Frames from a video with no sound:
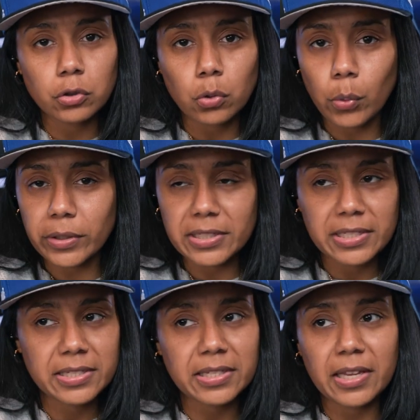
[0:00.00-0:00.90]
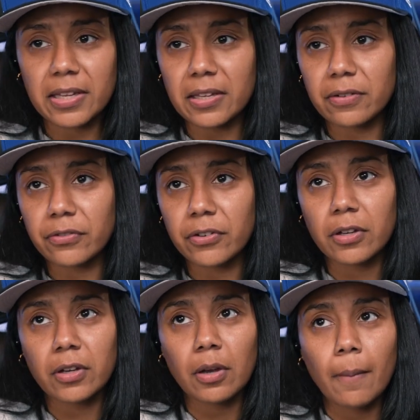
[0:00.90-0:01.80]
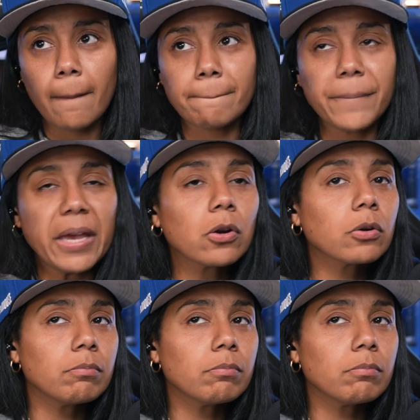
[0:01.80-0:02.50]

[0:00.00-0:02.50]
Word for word: you're mm-hmm. going to save bare